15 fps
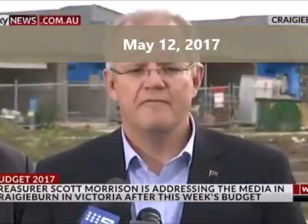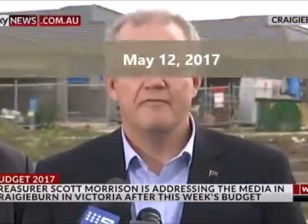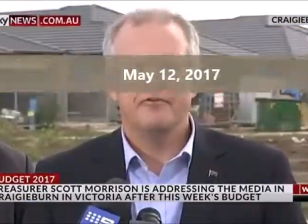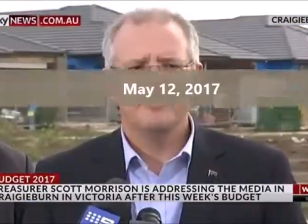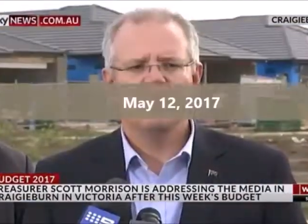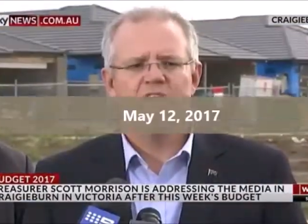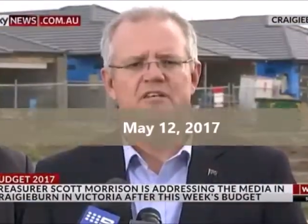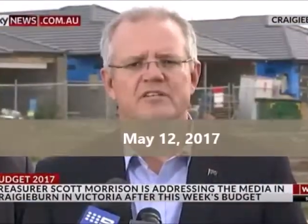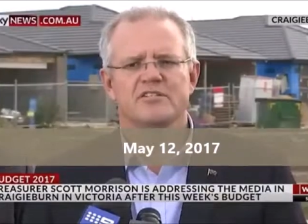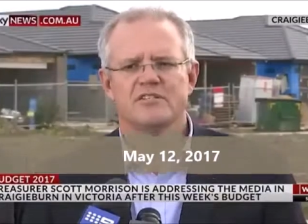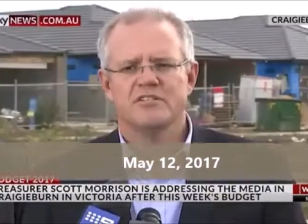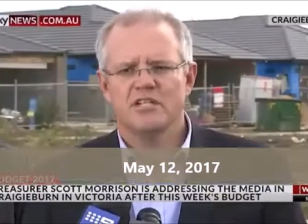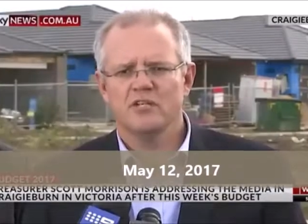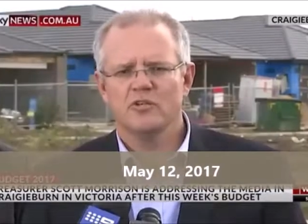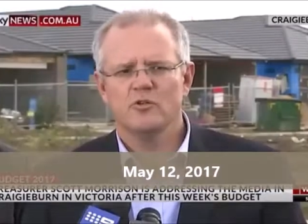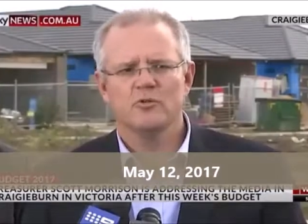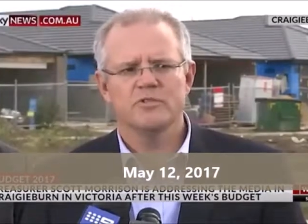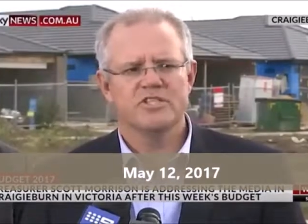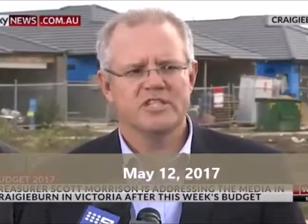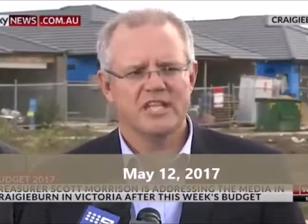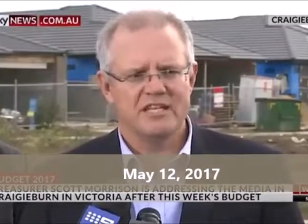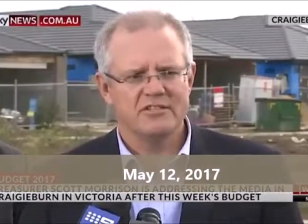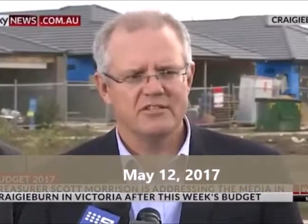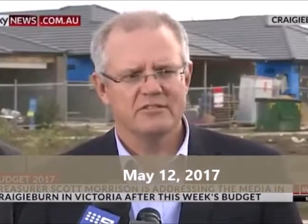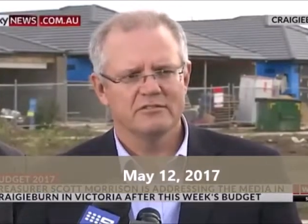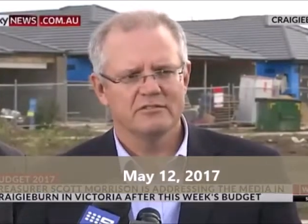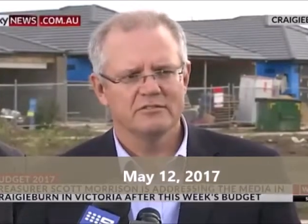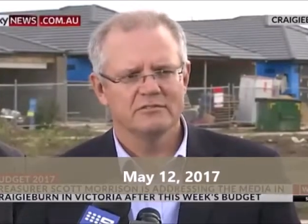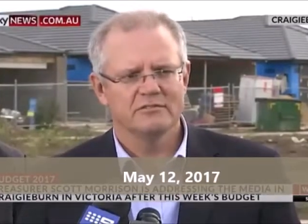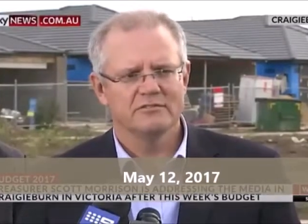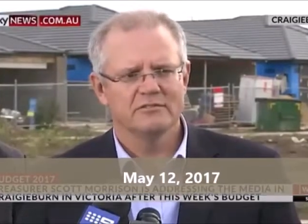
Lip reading: Every single cent